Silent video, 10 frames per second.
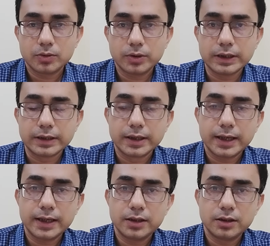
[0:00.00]
Okay.
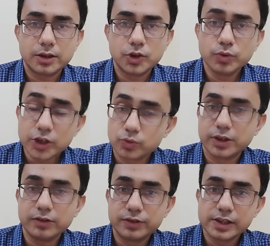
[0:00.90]
And you need to
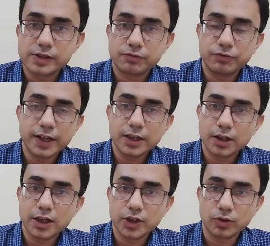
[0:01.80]
give this very
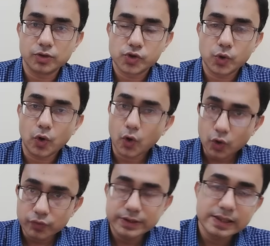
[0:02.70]
early on. So
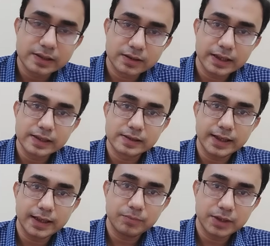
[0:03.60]
all of these things
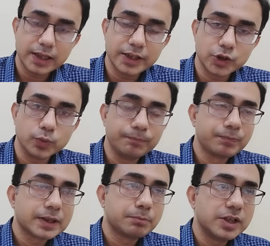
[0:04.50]
that I'm telling you,
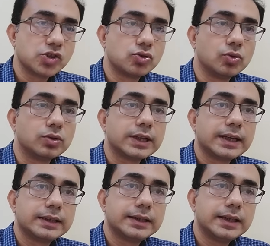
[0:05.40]
please note
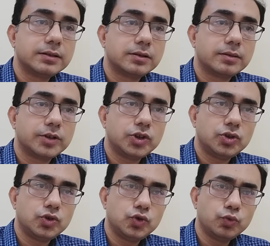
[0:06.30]
that
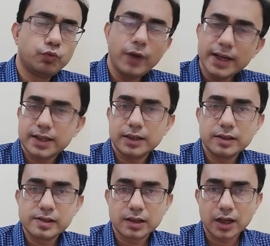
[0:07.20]
you wait
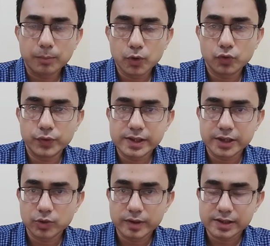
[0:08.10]
at least a couple of weeks
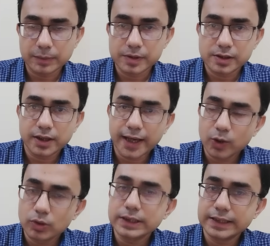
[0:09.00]
into the semester
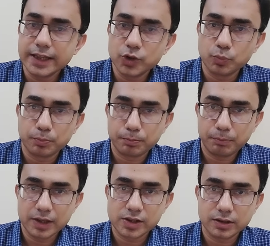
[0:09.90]
and only then you
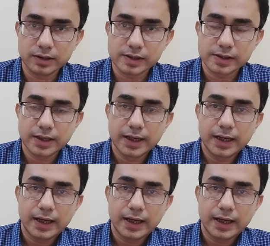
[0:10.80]
mention this.